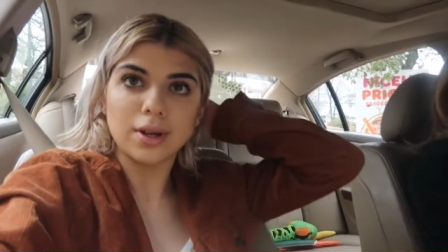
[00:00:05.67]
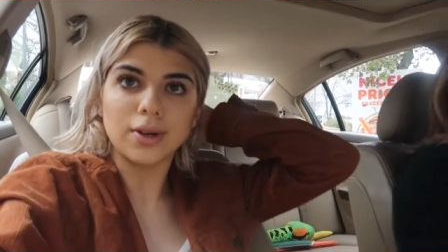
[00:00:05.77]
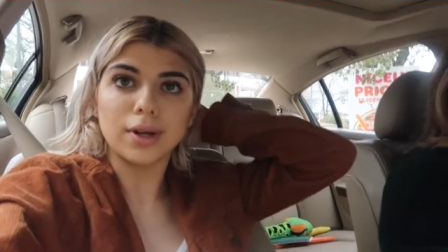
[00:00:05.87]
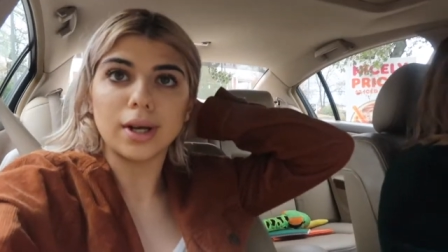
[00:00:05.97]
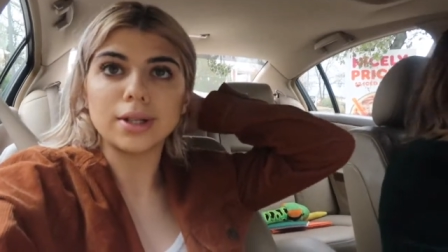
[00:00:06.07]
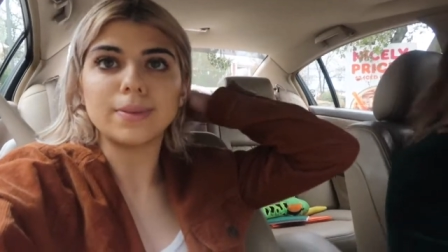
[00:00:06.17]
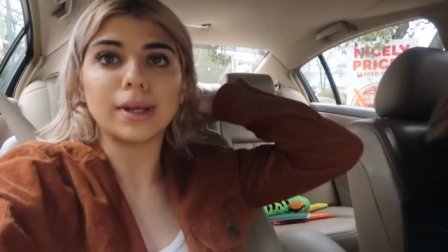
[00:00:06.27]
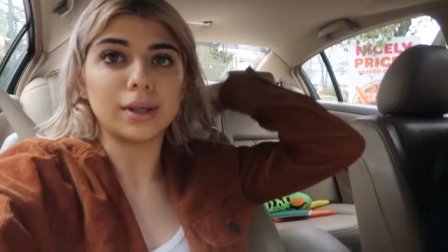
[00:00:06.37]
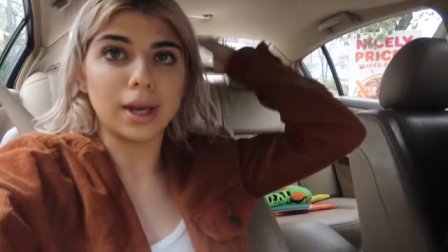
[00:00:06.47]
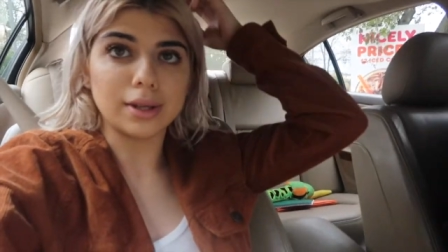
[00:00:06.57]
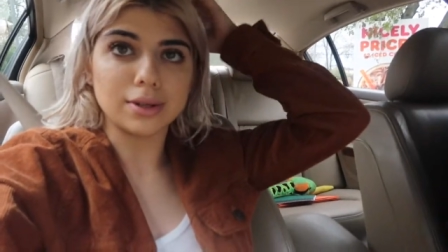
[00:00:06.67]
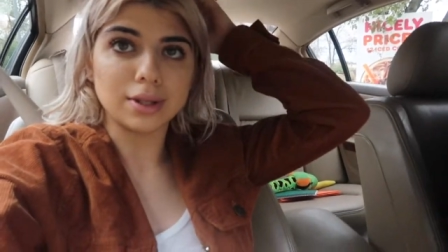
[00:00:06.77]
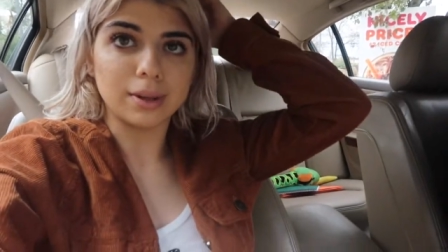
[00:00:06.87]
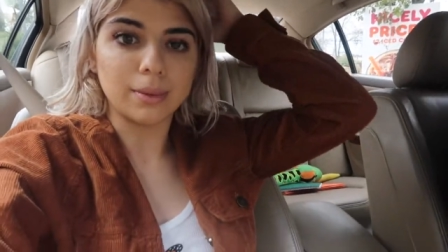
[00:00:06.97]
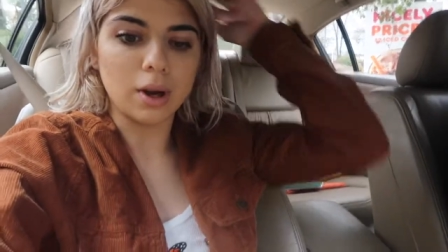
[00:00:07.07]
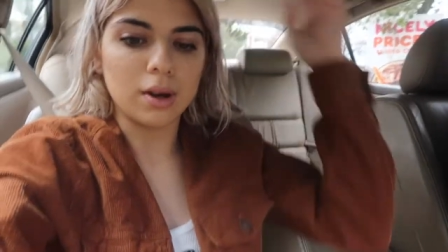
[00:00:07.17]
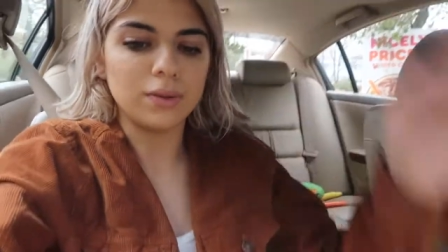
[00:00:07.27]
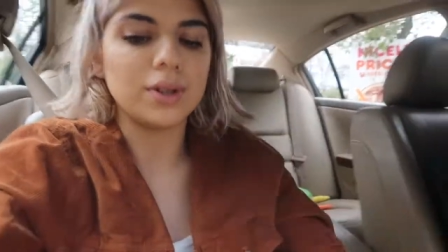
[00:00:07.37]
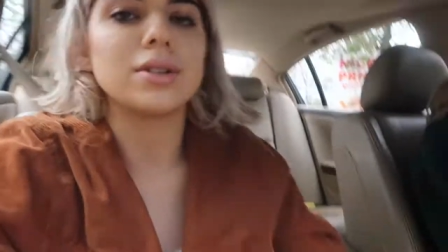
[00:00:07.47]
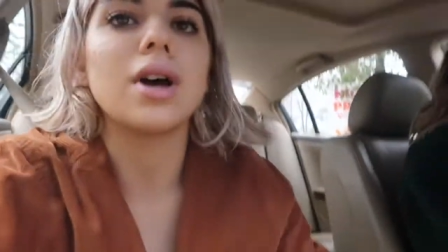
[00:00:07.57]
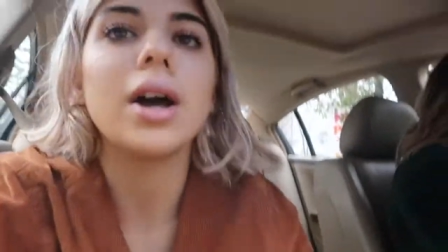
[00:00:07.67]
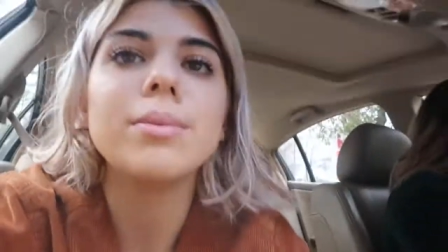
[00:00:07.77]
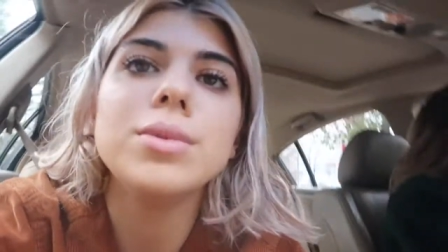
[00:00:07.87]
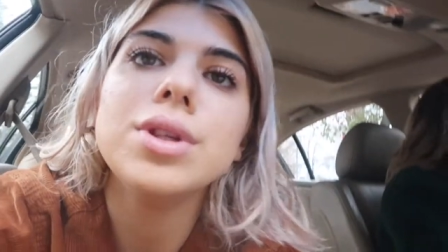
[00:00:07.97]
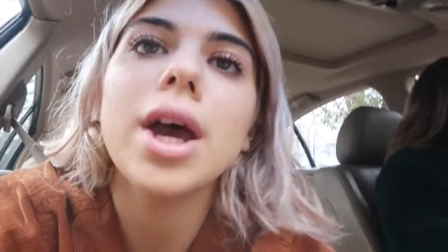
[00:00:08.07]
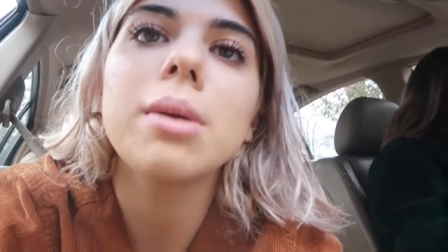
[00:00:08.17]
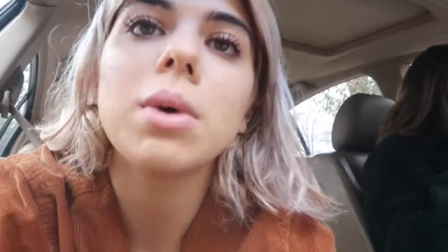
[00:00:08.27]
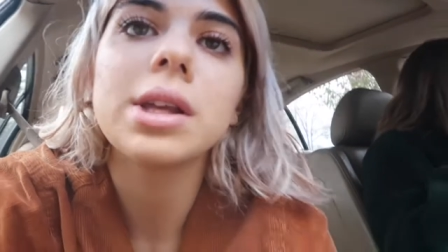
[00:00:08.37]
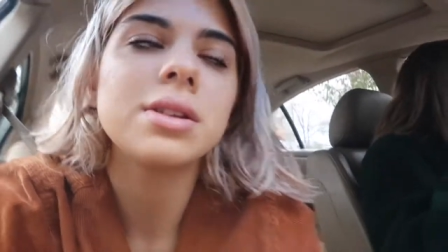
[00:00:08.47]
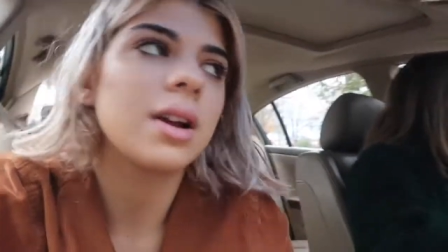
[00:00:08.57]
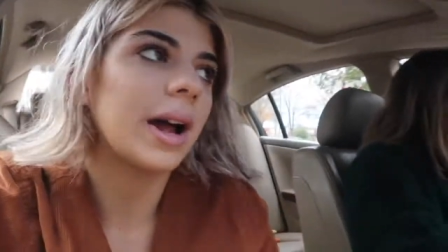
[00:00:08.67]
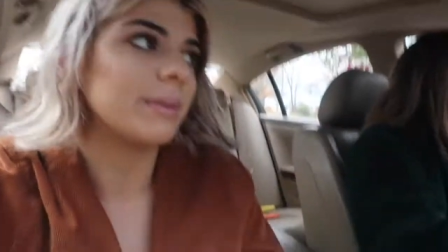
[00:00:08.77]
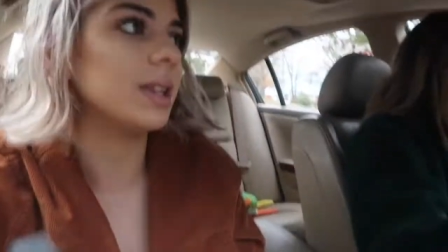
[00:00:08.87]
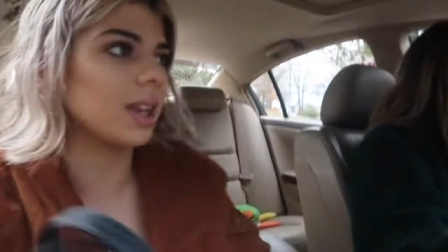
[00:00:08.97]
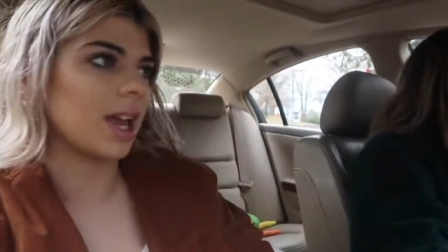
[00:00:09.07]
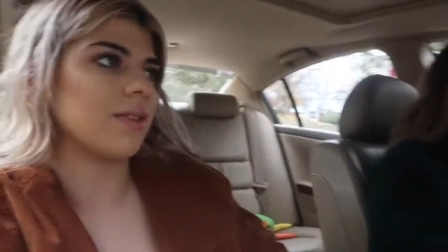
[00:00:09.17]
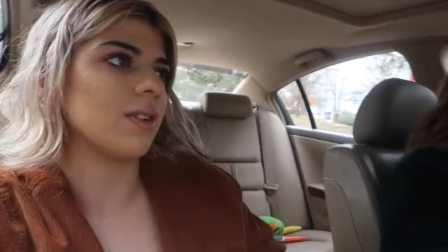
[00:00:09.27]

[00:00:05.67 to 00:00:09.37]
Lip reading: Dunkin' Donuts, about to get some coffee because I'm dead. I've been like